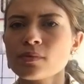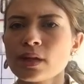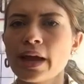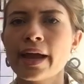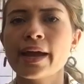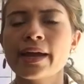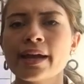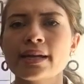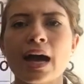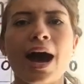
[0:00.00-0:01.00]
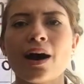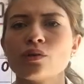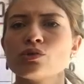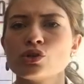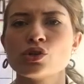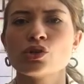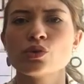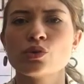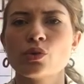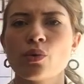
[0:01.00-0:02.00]
and how
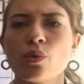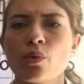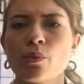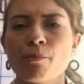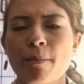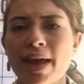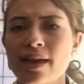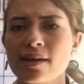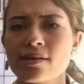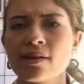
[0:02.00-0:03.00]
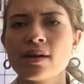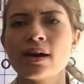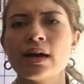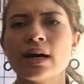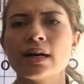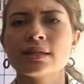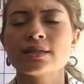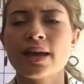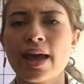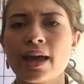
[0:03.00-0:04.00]
to make
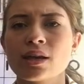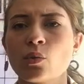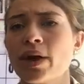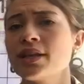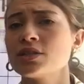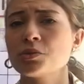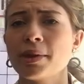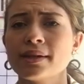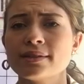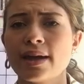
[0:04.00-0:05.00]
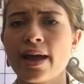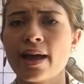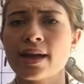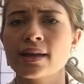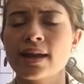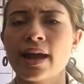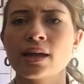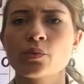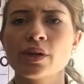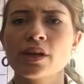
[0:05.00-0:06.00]
10, ways to make 10,
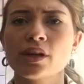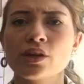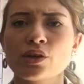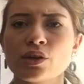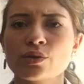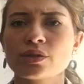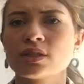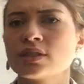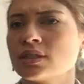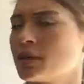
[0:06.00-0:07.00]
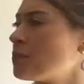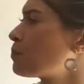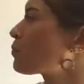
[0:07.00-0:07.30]
and we used the